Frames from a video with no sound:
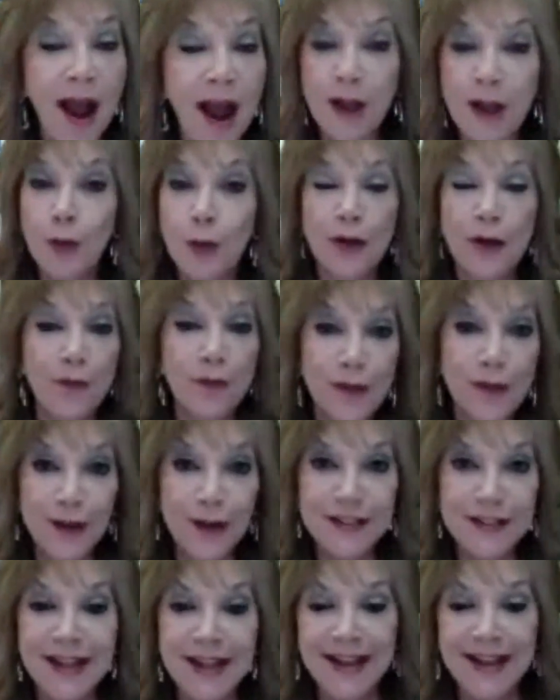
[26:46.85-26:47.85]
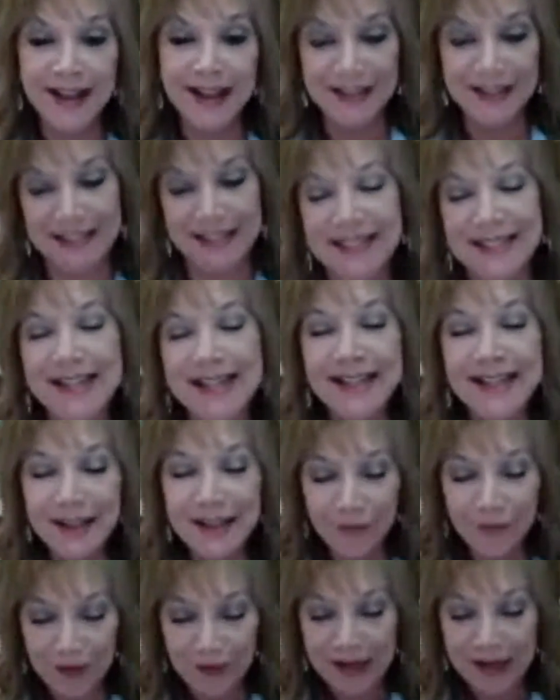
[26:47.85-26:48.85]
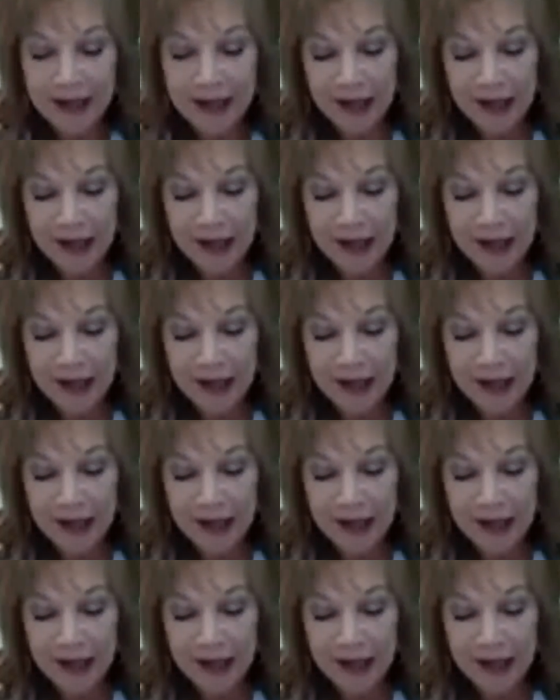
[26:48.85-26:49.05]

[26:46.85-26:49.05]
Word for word: I know what it feels like, that descending feeling,